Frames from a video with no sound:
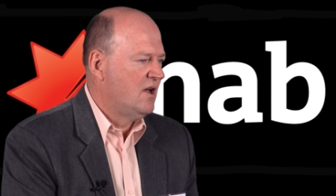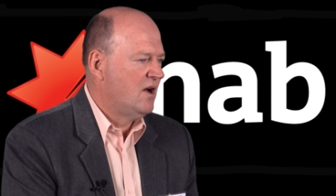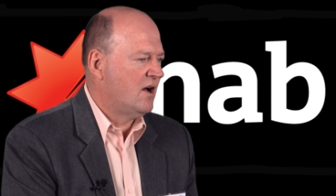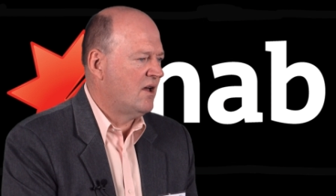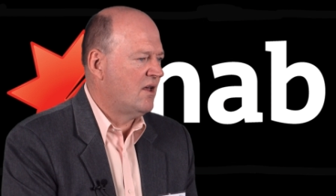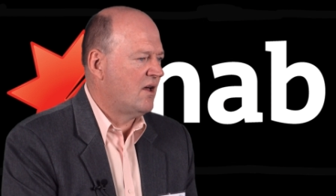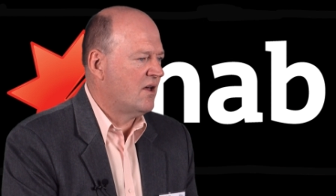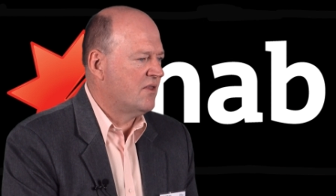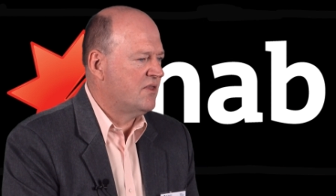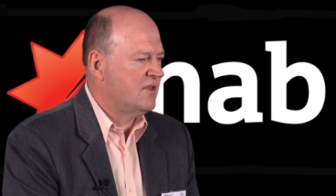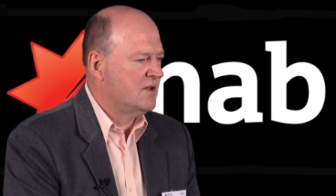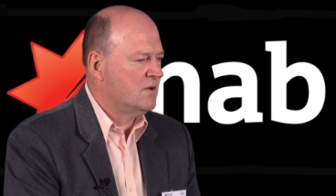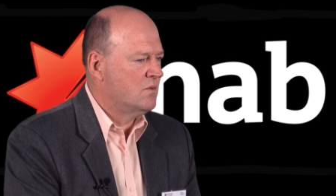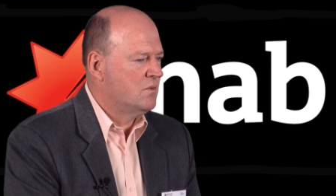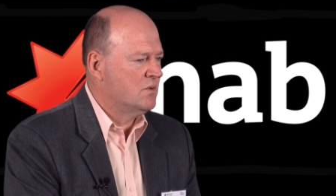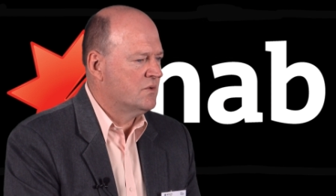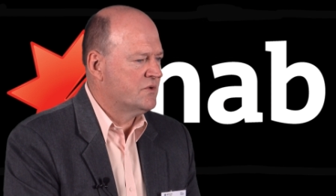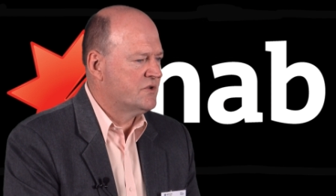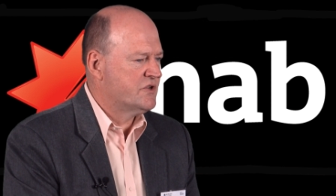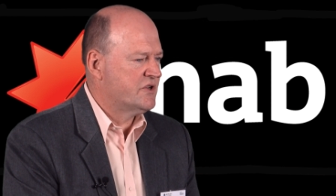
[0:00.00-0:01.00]
I think
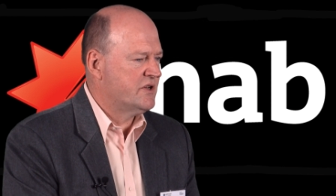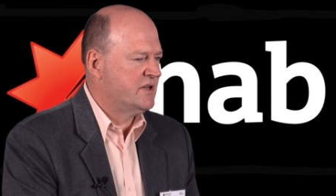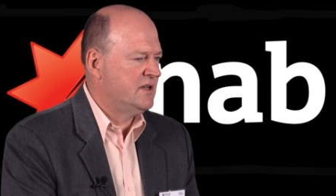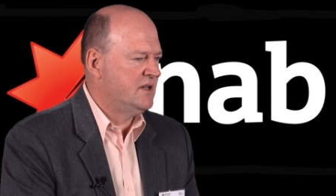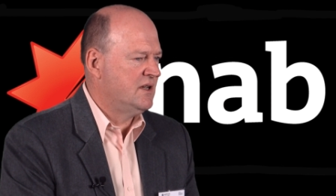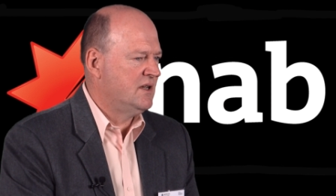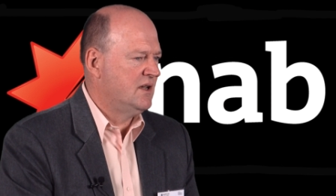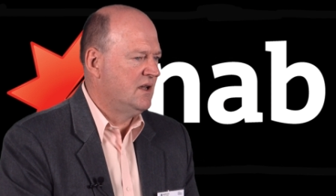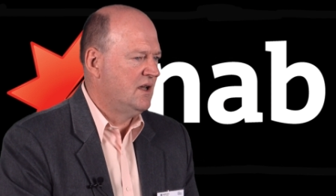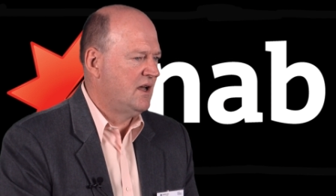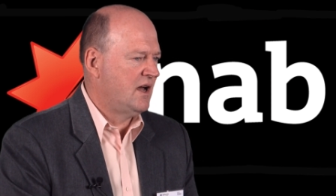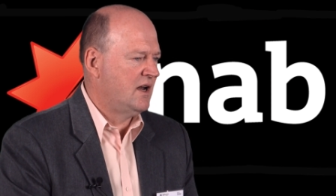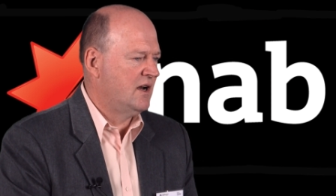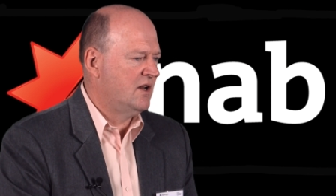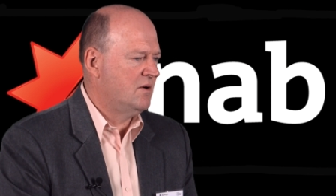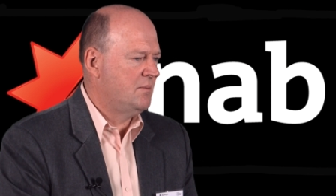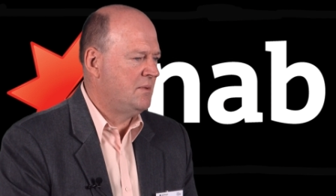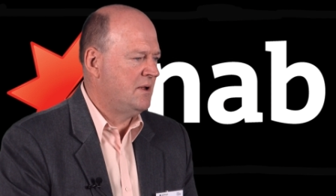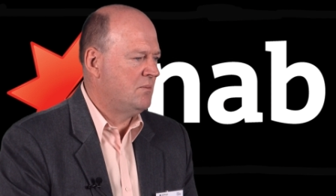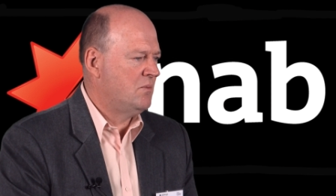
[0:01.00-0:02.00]
we'll see a
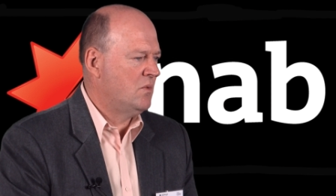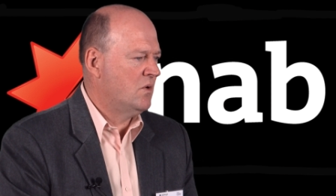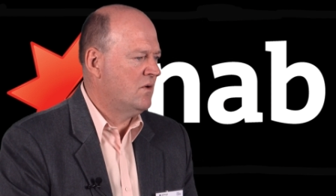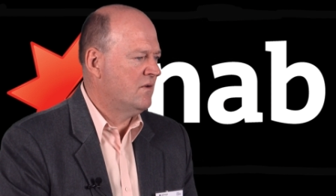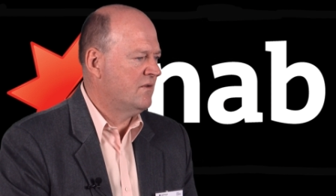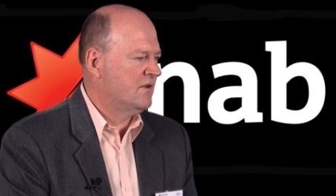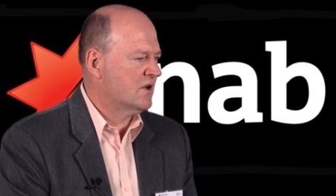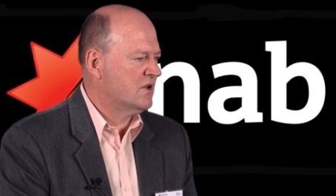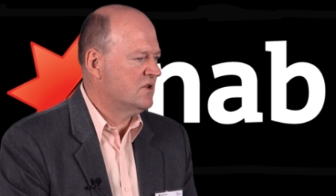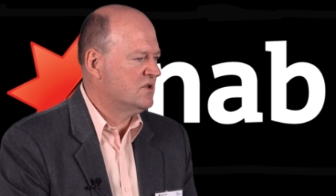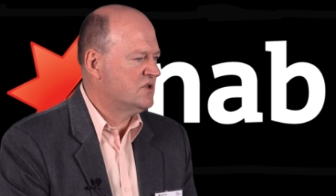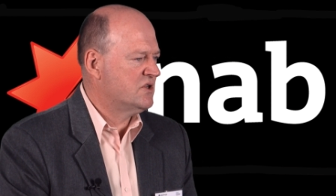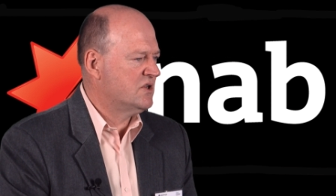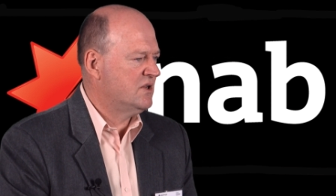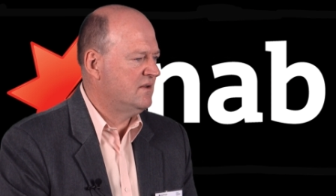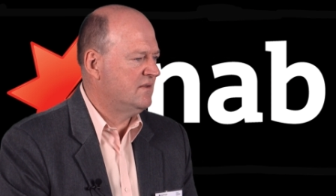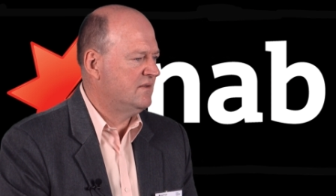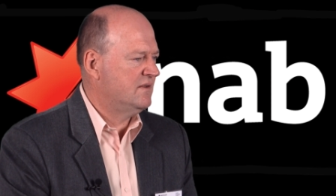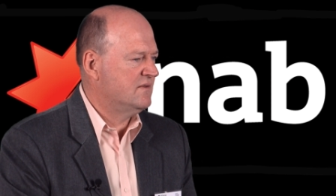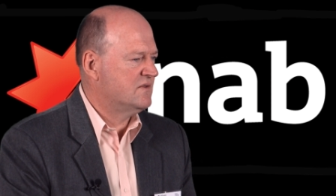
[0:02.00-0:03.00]
little bit more of a
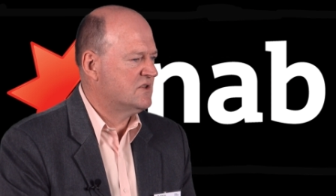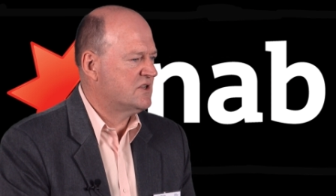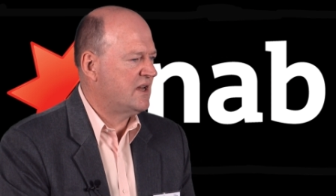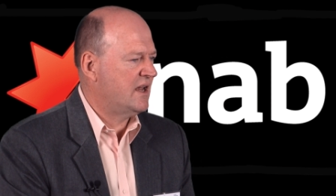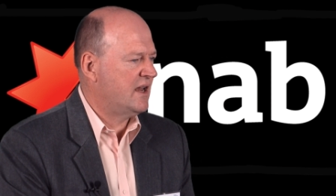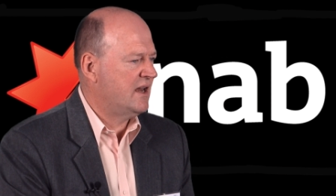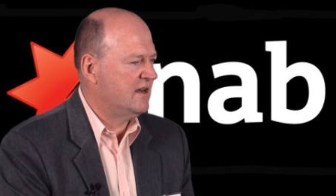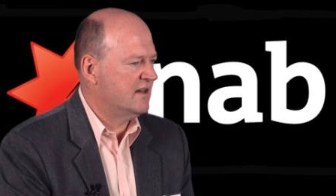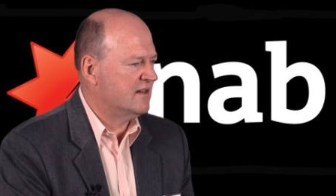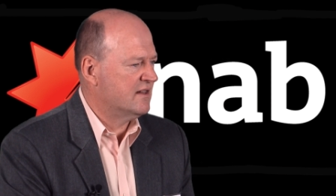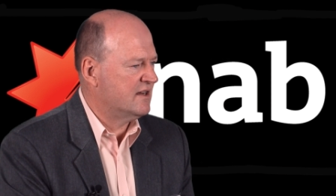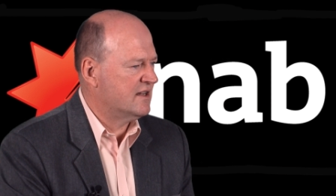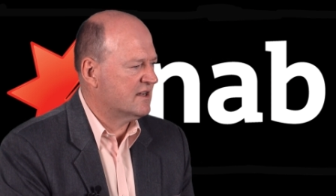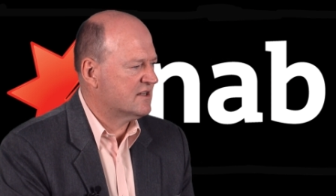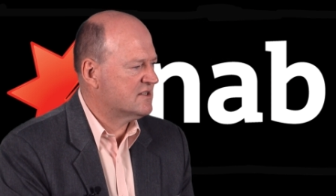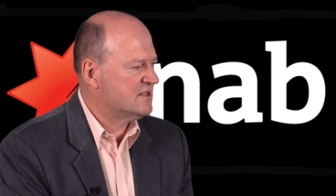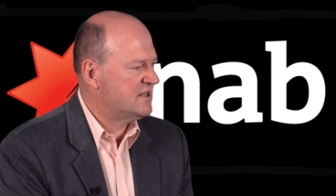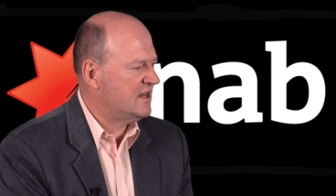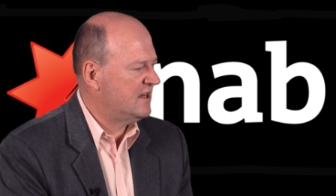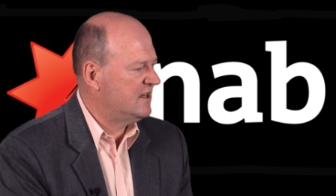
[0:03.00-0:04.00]
conservative stand in the
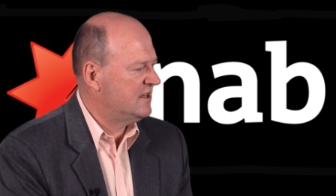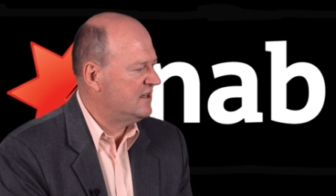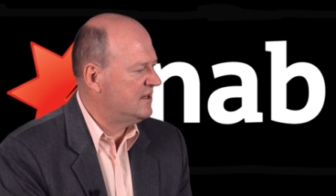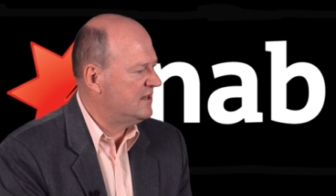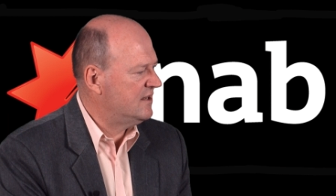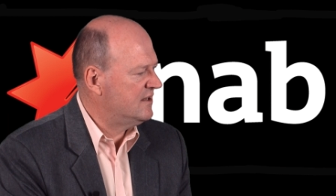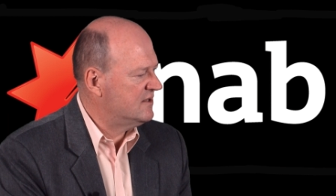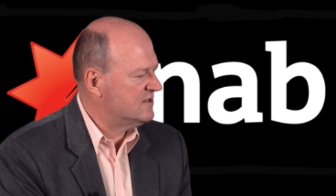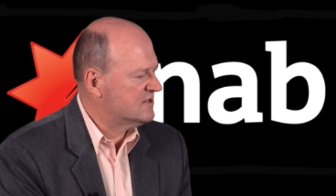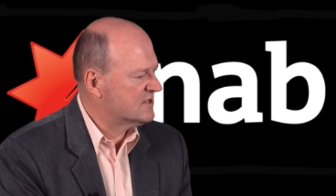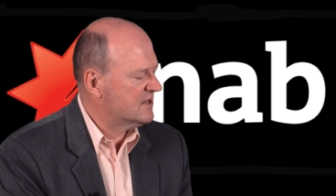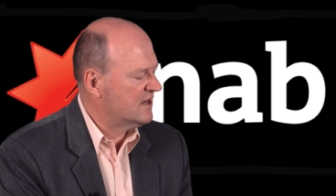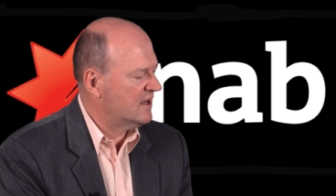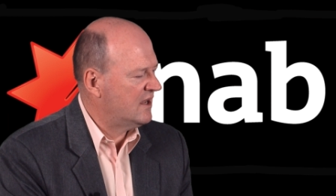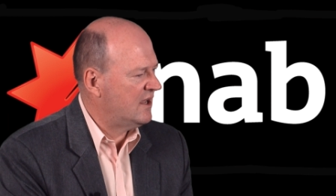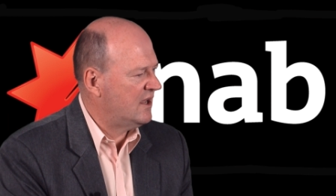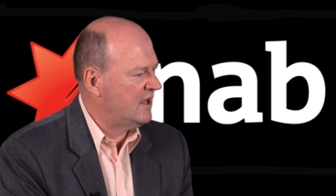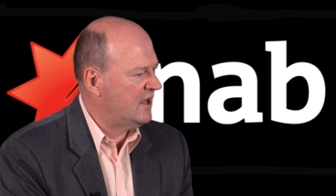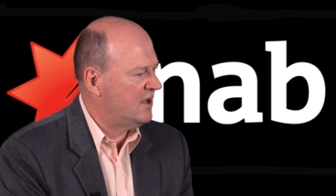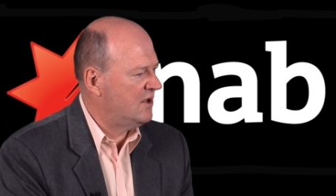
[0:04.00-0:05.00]
next 10 years
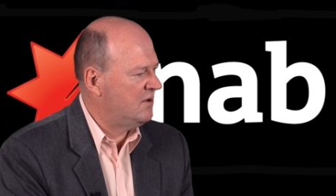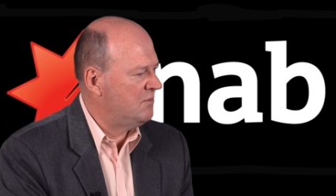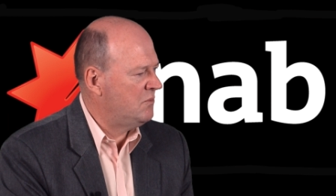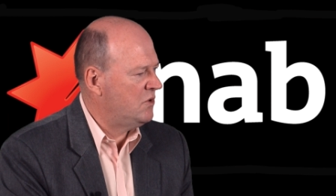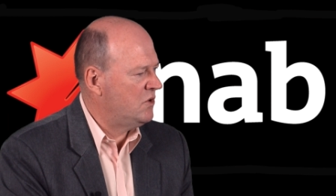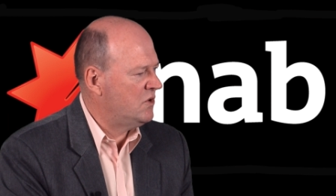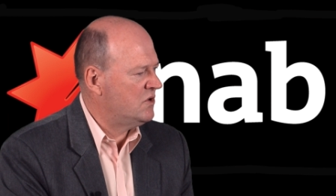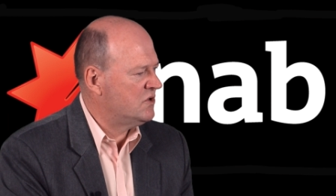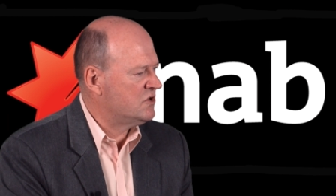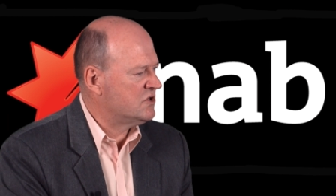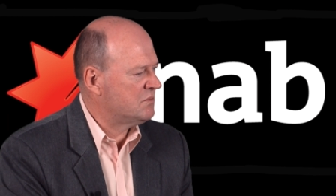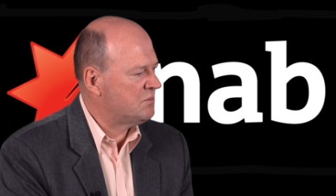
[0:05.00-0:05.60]
emerge,